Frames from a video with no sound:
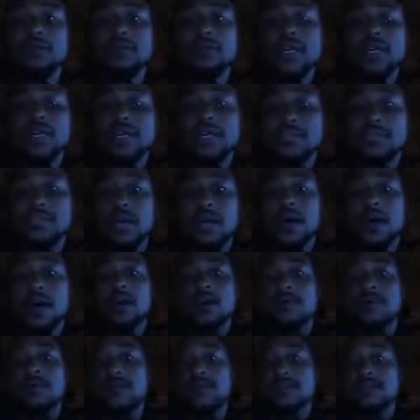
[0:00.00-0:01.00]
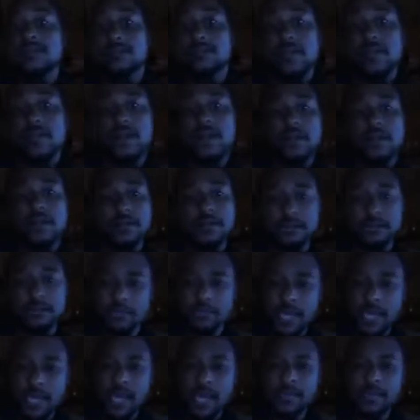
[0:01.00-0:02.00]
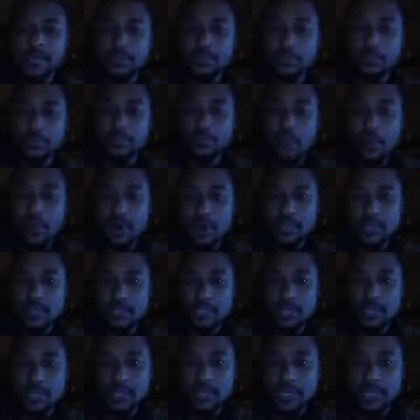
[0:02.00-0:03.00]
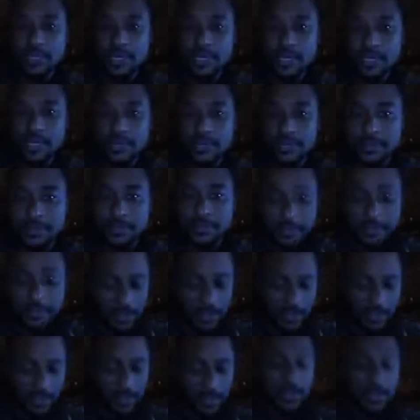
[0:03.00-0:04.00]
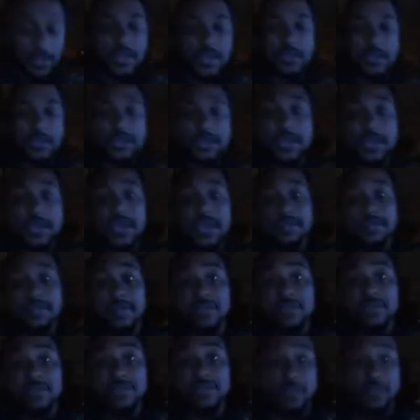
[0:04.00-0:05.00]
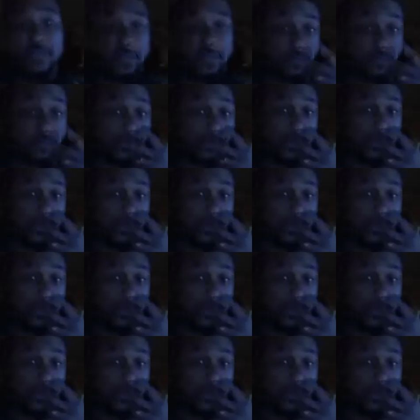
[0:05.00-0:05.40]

was always around April, March, up in there. That's the way Abib always